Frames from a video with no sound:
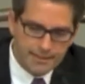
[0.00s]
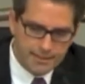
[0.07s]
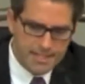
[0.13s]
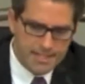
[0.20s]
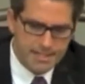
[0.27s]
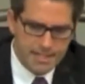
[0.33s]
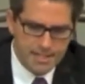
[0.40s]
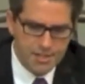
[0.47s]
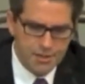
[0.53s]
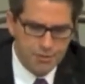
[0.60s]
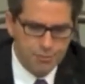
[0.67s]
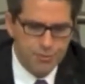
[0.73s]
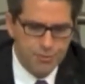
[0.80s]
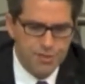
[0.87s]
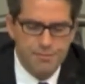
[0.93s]
Listening to
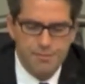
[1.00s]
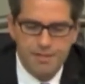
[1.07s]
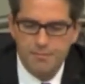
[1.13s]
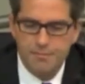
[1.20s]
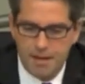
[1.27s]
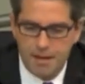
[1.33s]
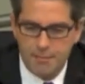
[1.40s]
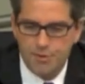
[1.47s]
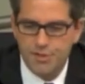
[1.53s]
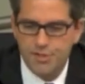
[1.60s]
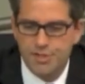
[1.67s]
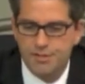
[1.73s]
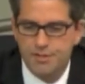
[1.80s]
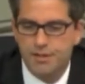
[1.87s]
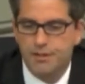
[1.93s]
the Rules Committee
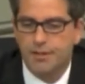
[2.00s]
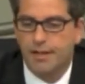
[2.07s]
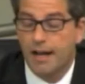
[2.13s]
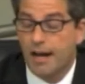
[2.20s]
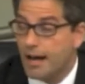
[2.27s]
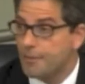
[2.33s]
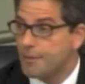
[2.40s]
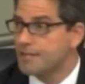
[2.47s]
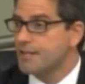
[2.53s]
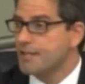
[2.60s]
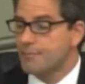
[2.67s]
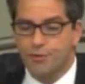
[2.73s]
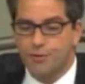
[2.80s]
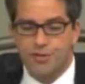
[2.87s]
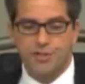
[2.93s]
members' comments,
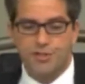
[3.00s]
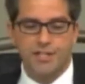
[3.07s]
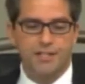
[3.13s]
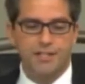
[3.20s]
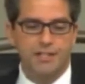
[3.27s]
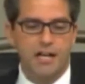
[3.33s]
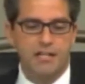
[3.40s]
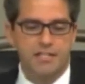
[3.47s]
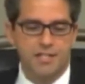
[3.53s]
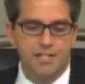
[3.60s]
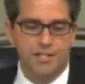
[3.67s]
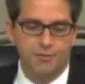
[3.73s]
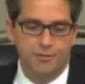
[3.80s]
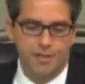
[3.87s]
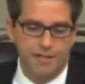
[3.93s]
I personally could not
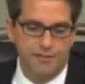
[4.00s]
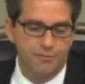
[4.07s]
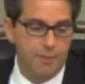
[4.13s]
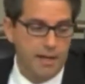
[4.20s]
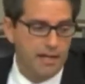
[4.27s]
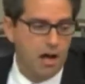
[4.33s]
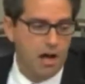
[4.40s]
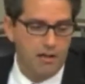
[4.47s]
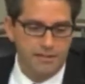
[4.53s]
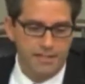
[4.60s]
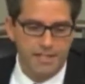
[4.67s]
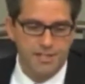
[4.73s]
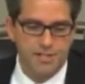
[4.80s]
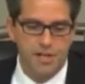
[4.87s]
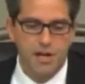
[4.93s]
disagree with my
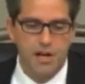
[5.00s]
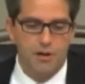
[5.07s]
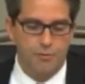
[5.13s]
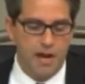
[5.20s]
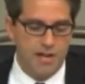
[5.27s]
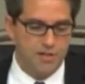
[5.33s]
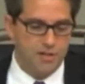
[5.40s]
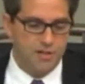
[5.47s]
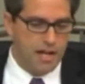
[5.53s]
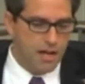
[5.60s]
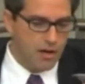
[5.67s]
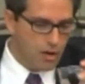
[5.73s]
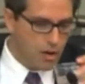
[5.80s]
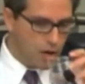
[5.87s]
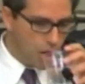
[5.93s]
colleagues'
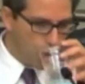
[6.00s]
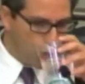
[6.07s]
rationale.